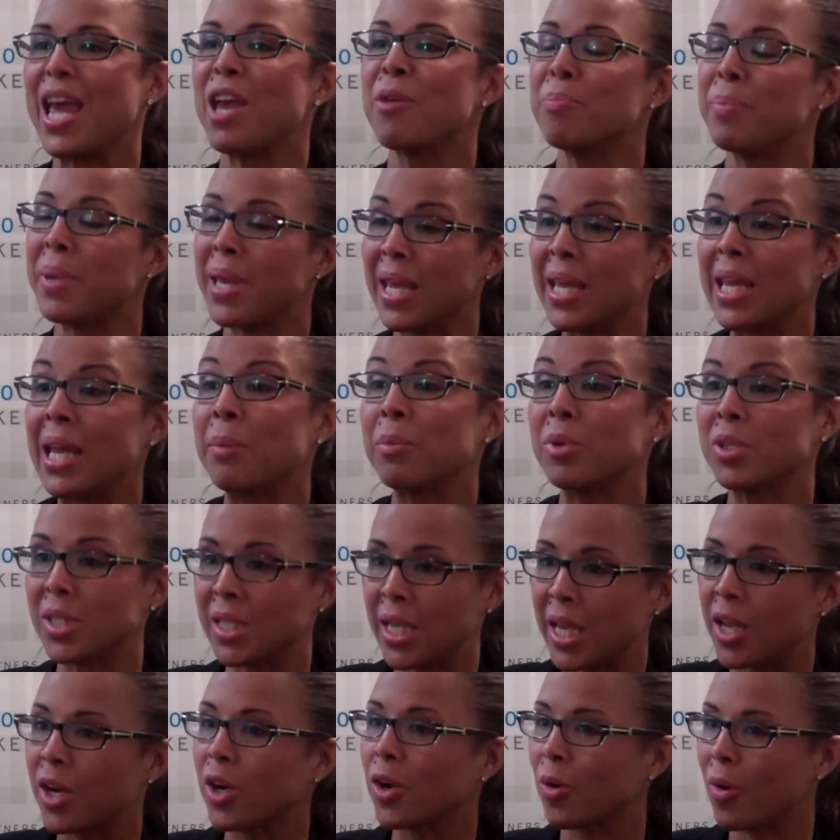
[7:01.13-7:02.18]
and being able
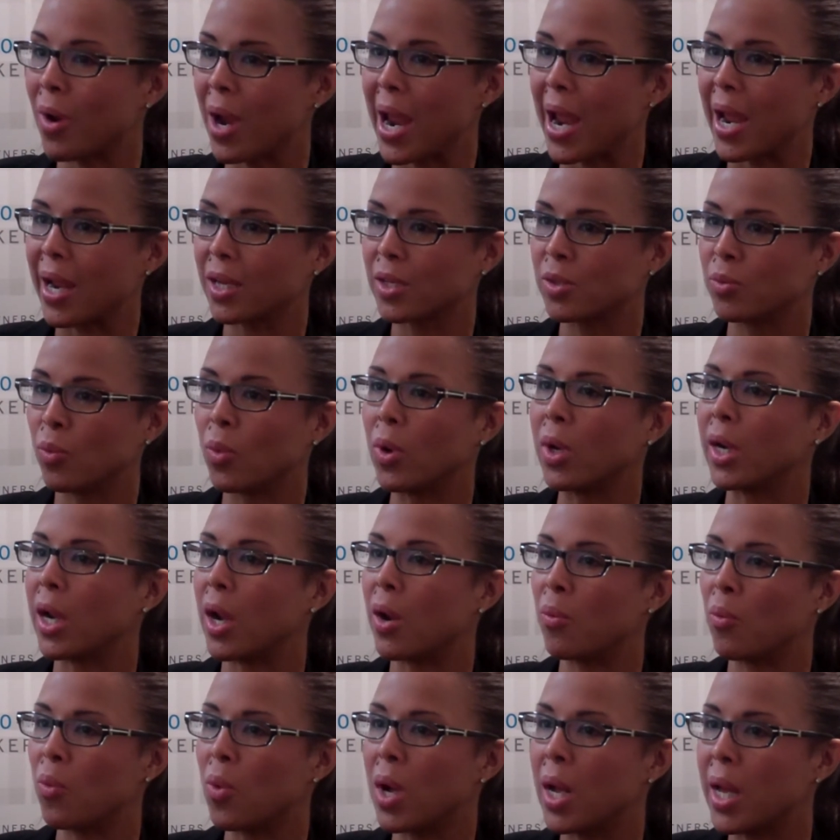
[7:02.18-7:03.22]
to interact
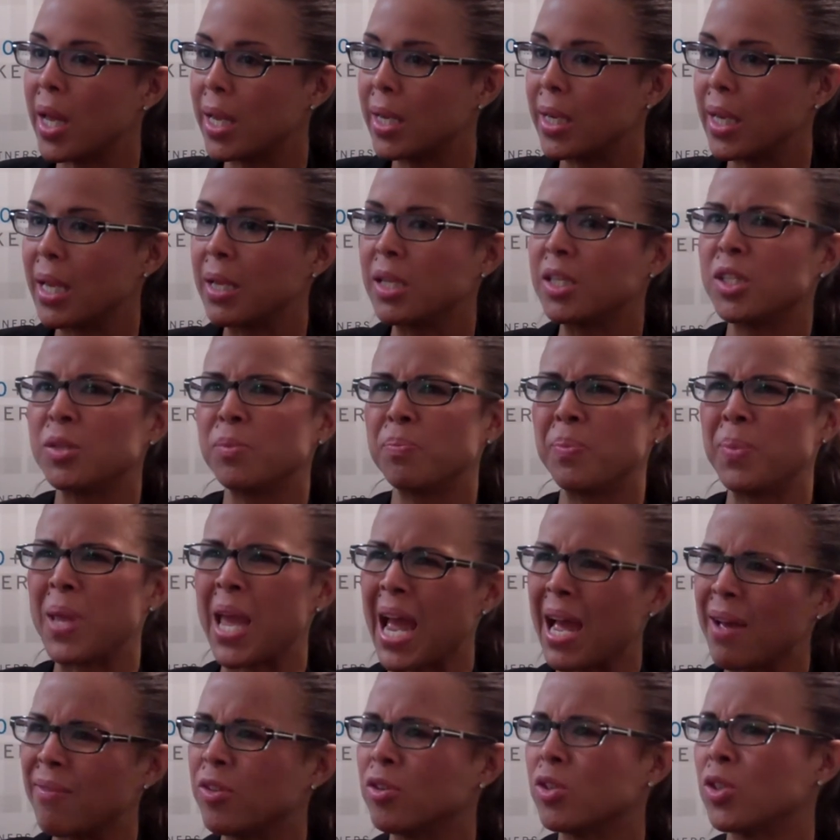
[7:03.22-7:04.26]
one-on-one and to
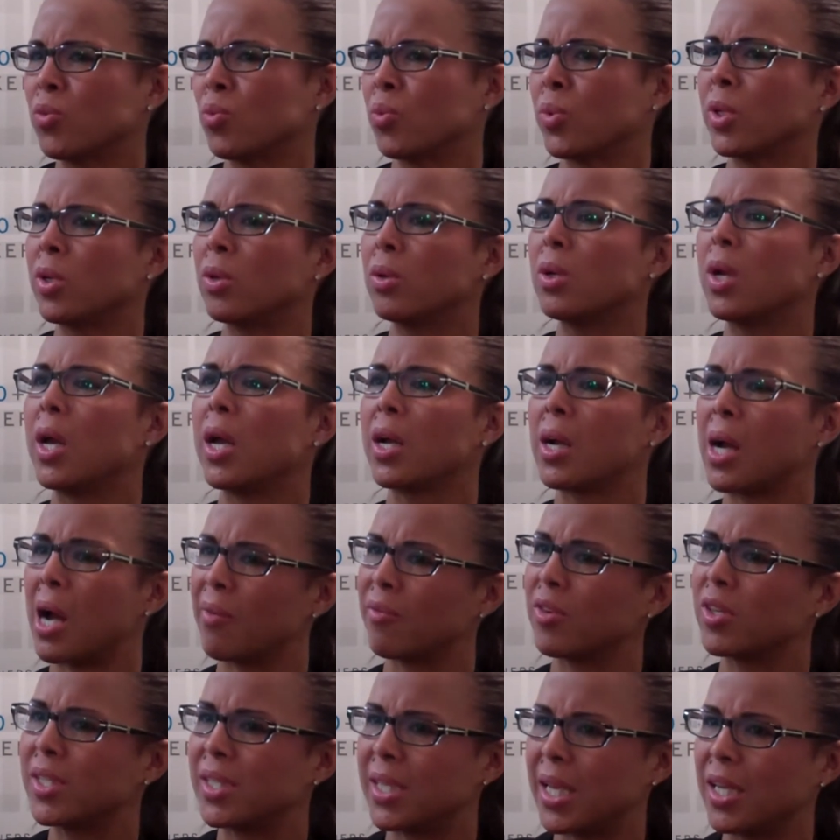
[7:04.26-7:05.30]
have those real
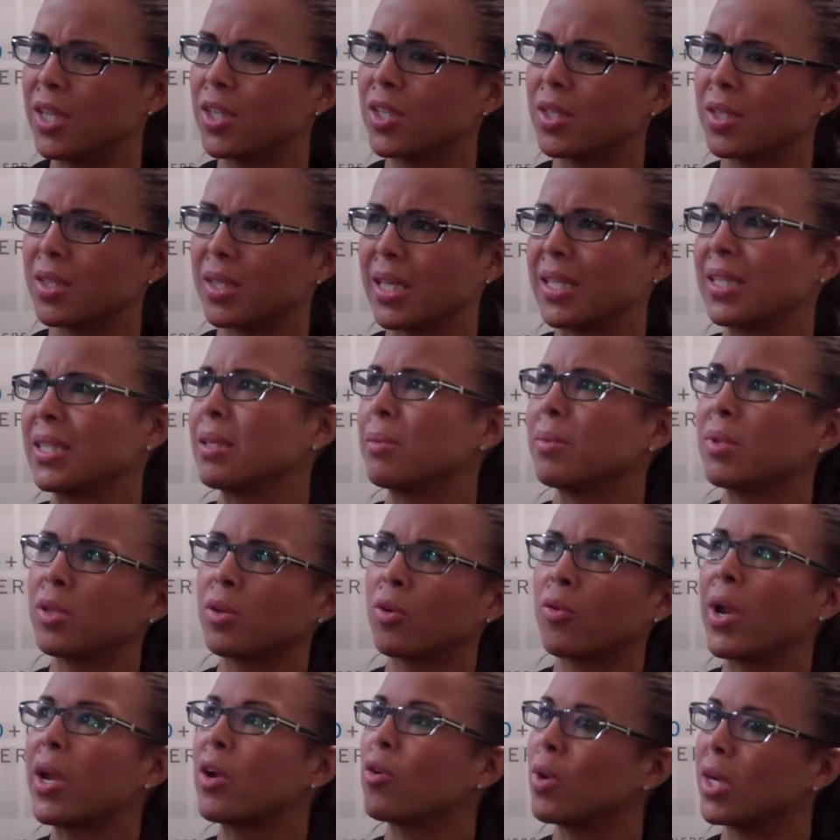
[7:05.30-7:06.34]
conversations, like some of the
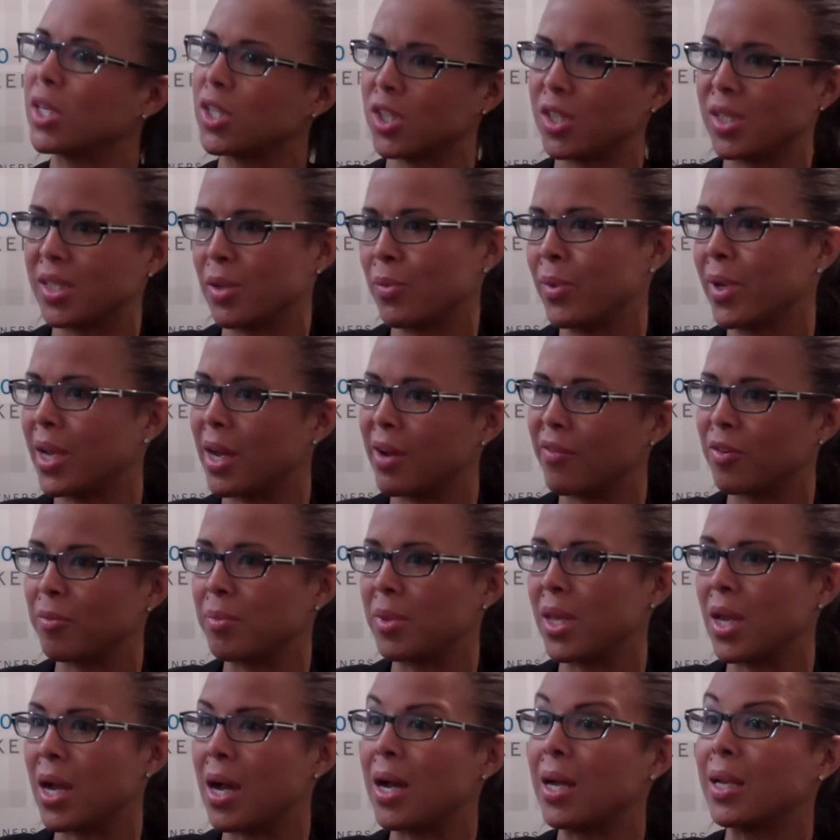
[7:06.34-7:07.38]
great questions that we got from
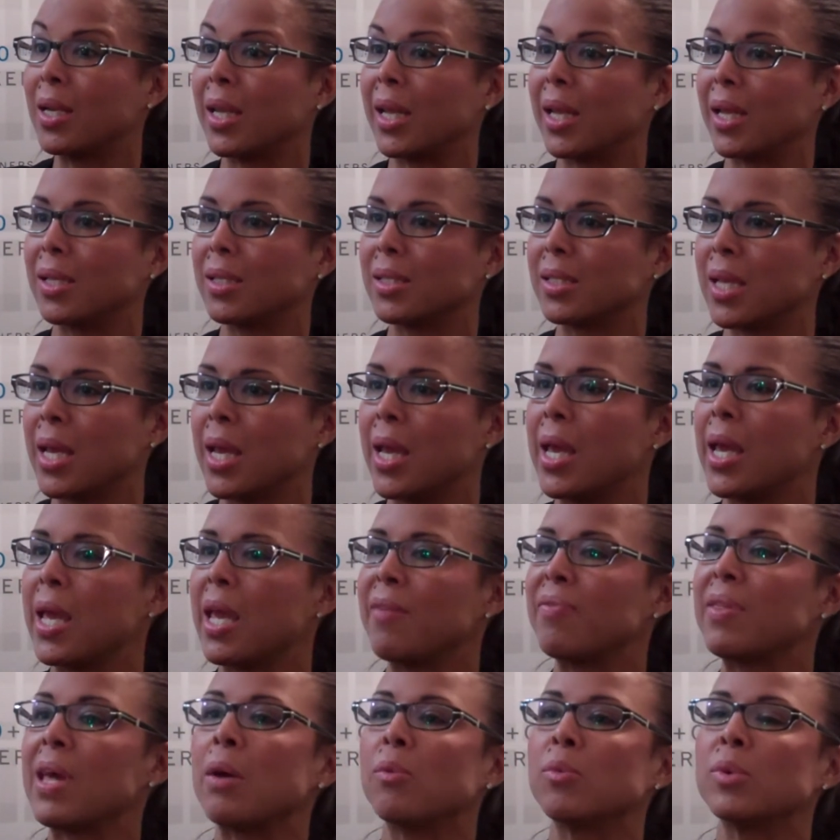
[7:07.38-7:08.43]
the audience.
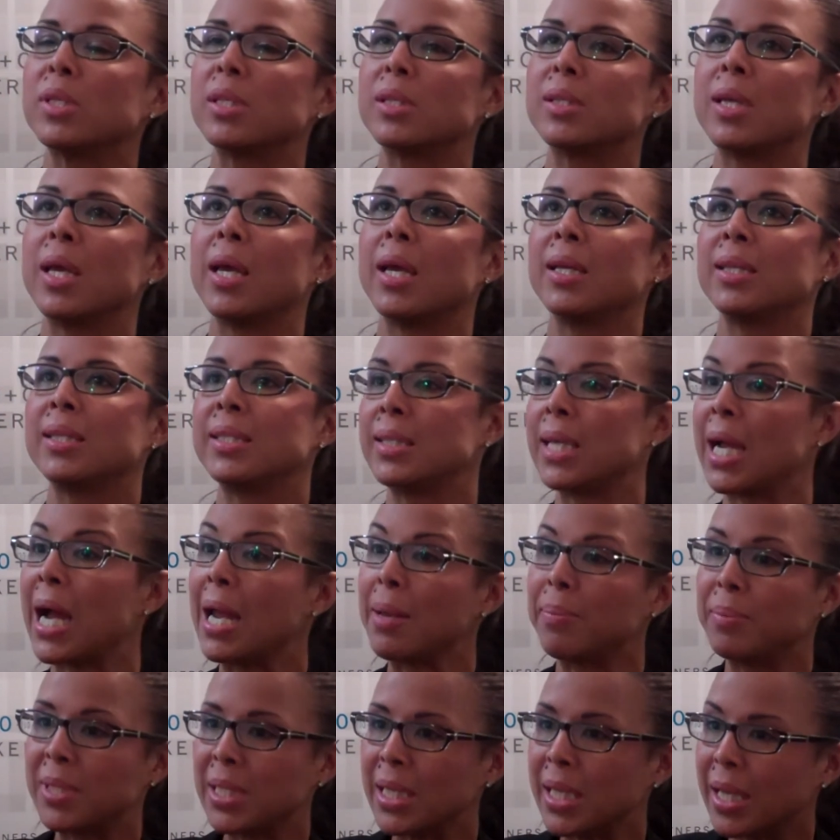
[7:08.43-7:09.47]
If that was
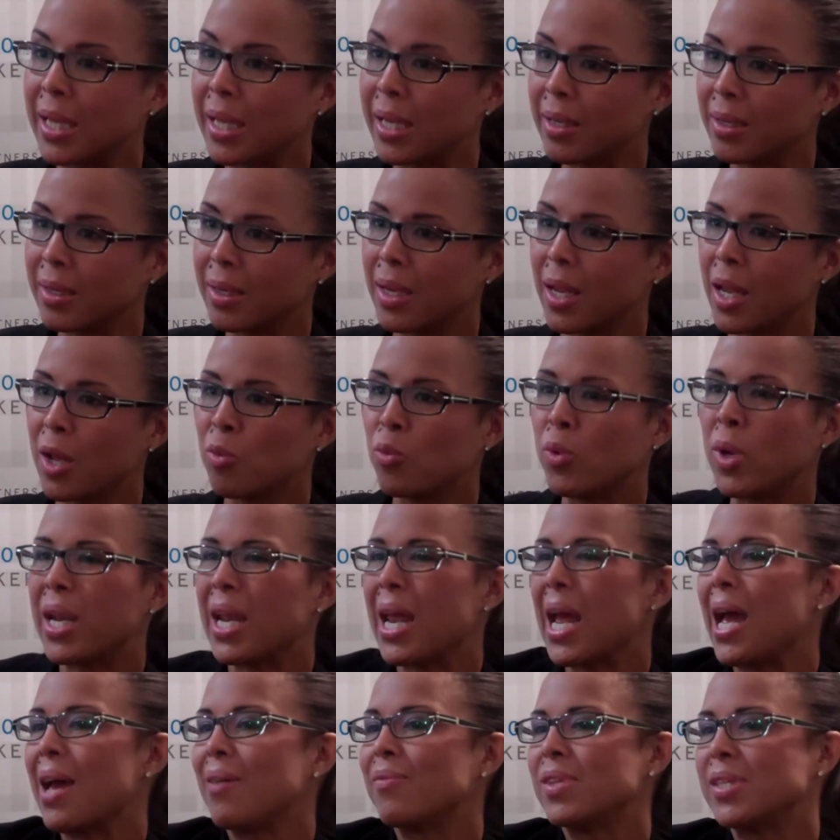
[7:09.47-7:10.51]
typed in, would it
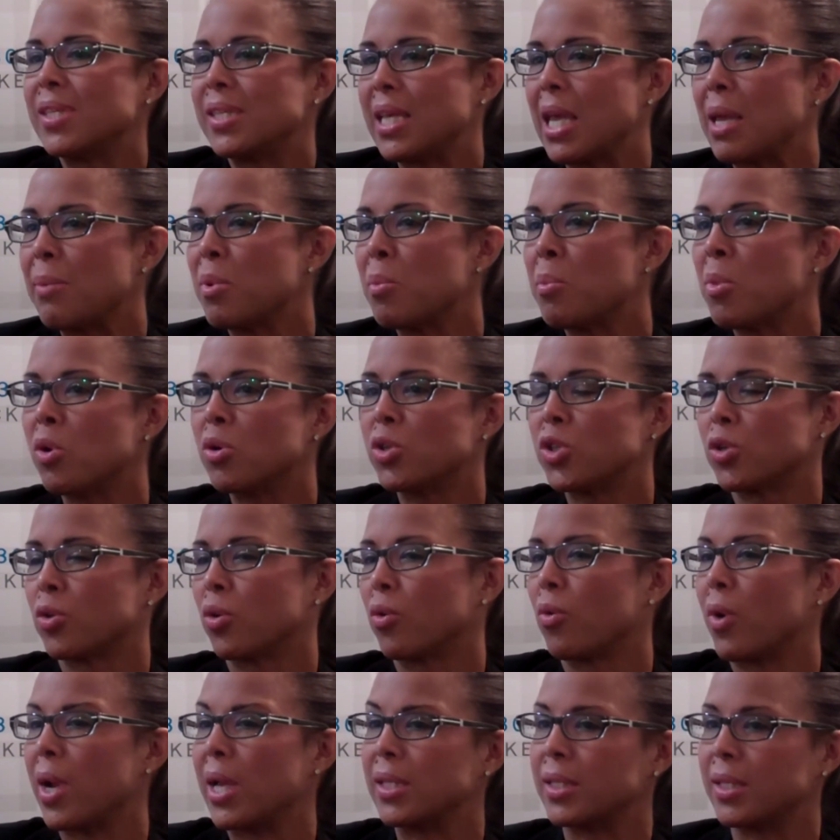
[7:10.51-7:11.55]
have the same emotional
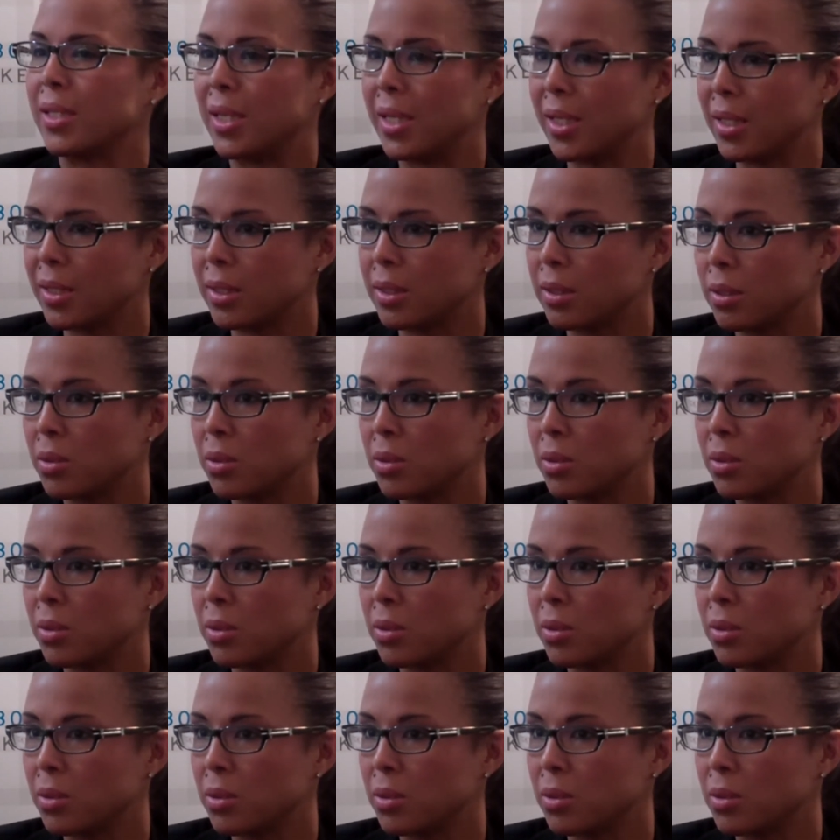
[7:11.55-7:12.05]
resonance?